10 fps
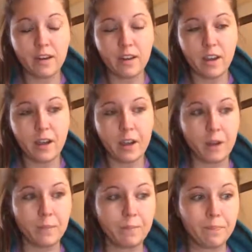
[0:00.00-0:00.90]

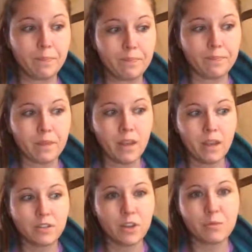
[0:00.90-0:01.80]
So I'm just